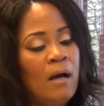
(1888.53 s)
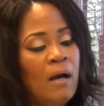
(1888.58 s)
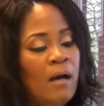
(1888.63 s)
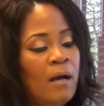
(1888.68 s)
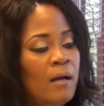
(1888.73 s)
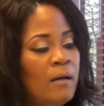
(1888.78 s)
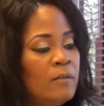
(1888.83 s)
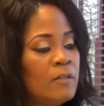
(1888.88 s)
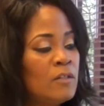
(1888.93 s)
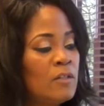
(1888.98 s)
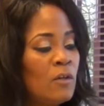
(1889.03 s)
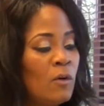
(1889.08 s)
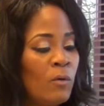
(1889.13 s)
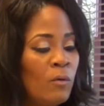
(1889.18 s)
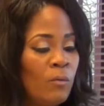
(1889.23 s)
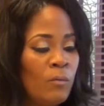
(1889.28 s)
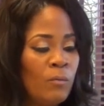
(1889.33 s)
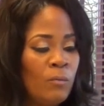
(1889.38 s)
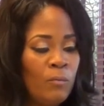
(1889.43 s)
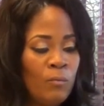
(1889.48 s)
Uh,
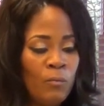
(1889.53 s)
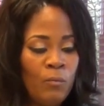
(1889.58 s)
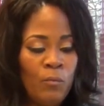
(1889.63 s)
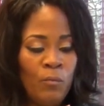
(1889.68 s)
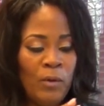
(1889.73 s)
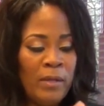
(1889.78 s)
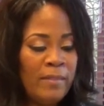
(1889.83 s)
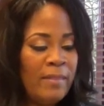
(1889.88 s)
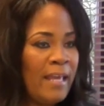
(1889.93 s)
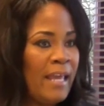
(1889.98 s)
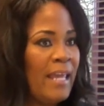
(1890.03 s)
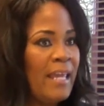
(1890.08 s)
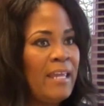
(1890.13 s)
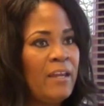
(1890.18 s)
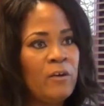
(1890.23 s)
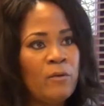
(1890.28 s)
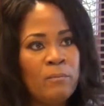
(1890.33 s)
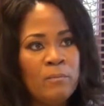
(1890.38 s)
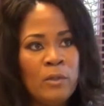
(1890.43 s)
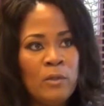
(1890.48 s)
so when they
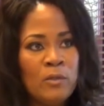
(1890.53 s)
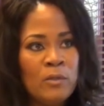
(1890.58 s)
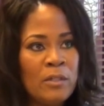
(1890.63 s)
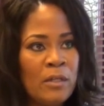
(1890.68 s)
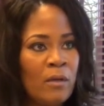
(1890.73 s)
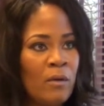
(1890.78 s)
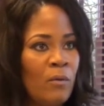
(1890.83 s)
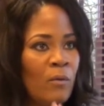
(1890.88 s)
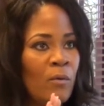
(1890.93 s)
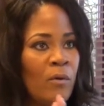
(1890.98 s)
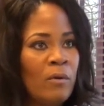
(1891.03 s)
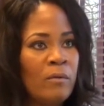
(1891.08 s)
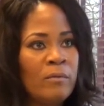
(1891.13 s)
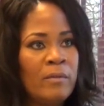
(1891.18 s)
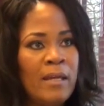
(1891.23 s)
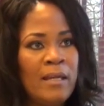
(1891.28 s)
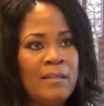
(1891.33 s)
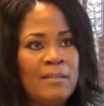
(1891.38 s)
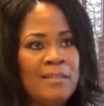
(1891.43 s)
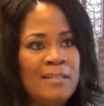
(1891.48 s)
hear music
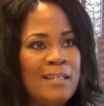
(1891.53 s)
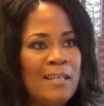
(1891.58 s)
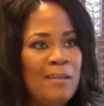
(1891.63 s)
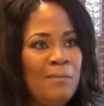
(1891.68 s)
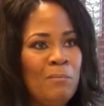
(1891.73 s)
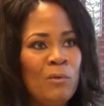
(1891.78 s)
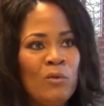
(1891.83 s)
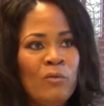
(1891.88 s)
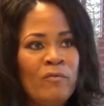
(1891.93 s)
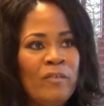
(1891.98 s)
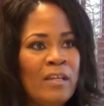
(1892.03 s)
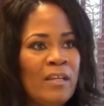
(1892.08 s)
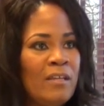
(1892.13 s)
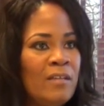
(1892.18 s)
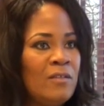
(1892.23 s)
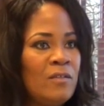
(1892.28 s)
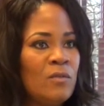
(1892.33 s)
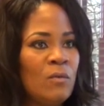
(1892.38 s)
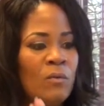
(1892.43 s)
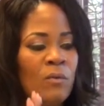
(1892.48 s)
or they see
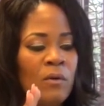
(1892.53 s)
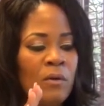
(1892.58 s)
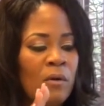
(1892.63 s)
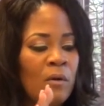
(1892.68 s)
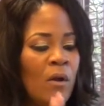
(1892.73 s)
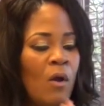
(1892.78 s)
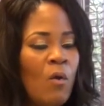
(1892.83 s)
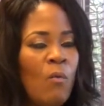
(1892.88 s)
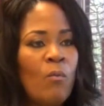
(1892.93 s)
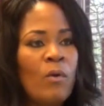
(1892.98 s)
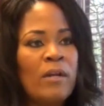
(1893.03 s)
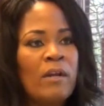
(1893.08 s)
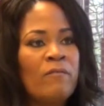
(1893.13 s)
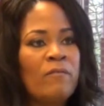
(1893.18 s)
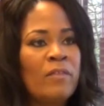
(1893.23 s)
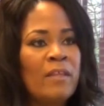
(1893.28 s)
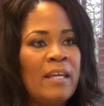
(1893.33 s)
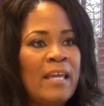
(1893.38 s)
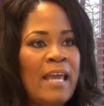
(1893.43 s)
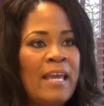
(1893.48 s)
movies or
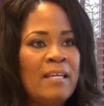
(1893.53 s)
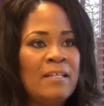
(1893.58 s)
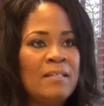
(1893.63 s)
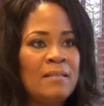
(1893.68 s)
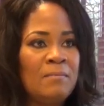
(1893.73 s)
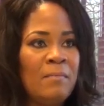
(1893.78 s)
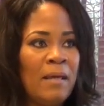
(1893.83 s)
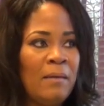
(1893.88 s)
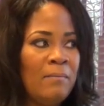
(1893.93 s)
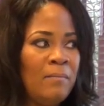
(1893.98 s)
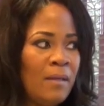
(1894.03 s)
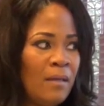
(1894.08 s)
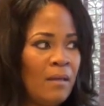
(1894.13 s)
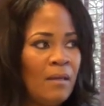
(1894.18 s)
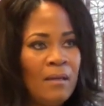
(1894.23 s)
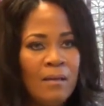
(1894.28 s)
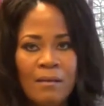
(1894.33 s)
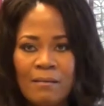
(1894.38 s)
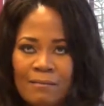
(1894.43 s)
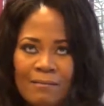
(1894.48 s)
whatever the case may
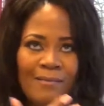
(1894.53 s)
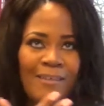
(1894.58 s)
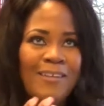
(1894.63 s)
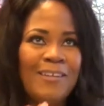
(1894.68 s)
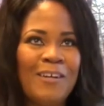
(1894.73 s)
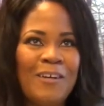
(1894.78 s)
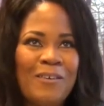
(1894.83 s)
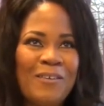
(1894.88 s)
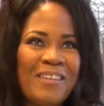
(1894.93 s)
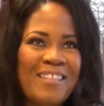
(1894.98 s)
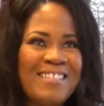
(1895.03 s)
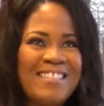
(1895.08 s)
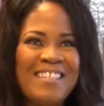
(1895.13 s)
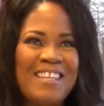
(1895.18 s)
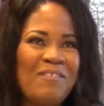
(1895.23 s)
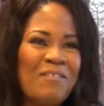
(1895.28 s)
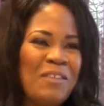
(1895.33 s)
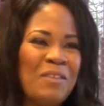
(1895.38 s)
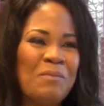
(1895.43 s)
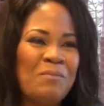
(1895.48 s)
be, you know,
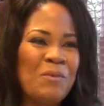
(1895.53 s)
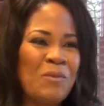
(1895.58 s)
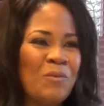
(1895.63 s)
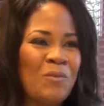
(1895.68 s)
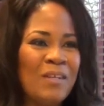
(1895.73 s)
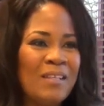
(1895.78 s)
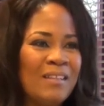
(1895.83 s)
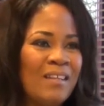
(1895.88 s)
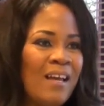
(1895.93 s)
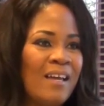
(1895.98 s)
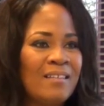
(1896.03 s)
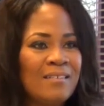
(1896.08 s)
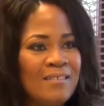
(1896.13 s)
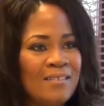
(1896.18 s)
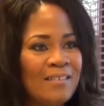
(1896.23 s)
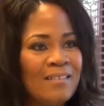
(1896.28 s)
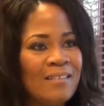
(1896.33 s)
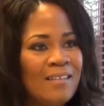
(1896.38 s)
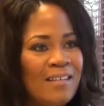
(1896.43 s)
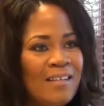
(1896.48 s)
that's giving them the green light
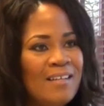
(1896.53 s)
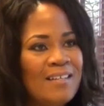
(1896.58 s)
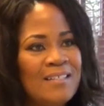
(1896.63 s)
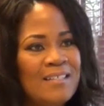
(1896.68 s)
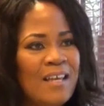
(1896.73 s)
to mm-hmm.